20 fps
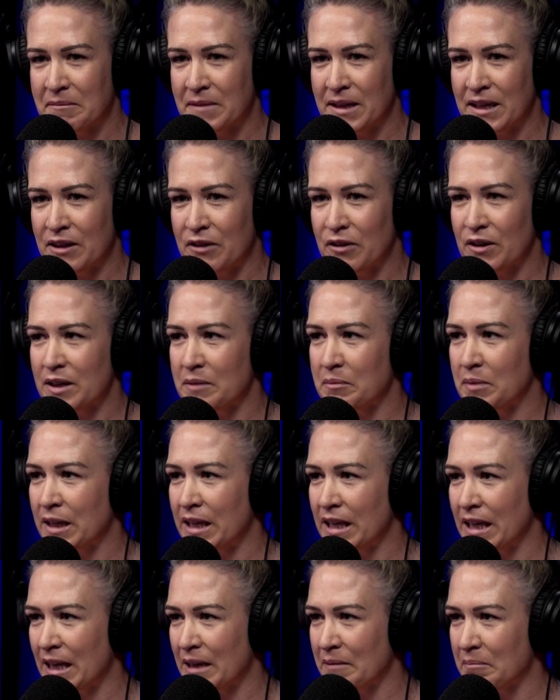
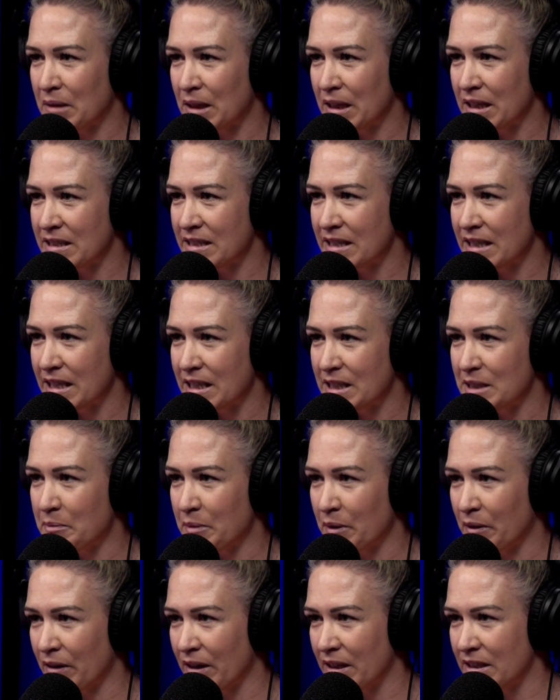incredibly unpleasant
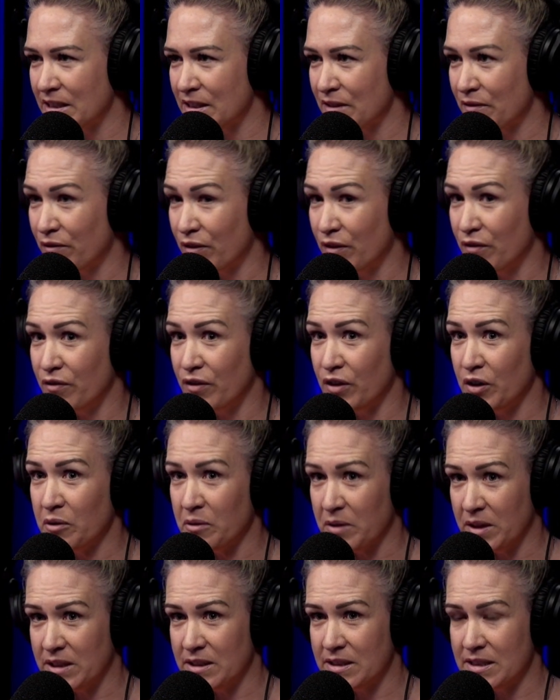experience for
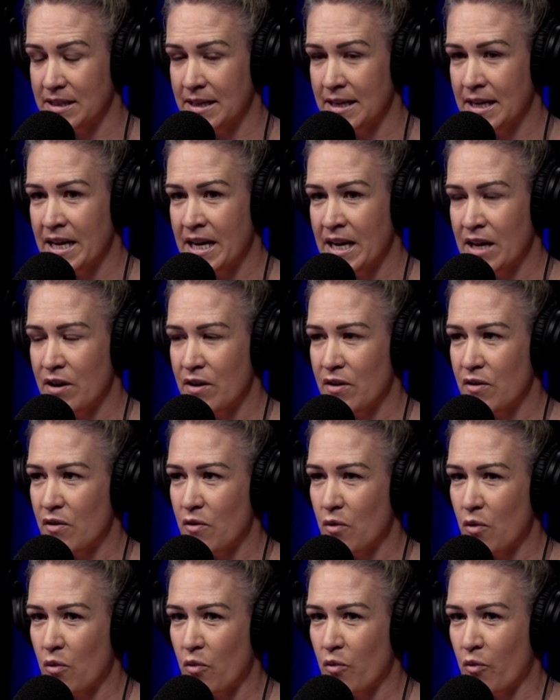viewers.
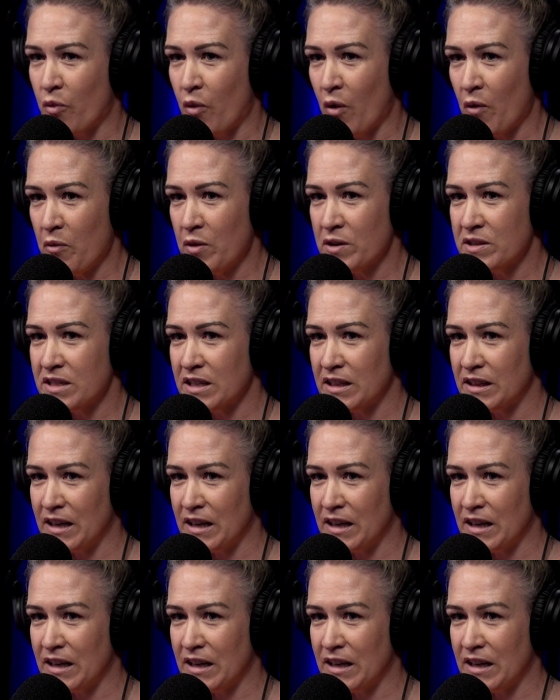What was it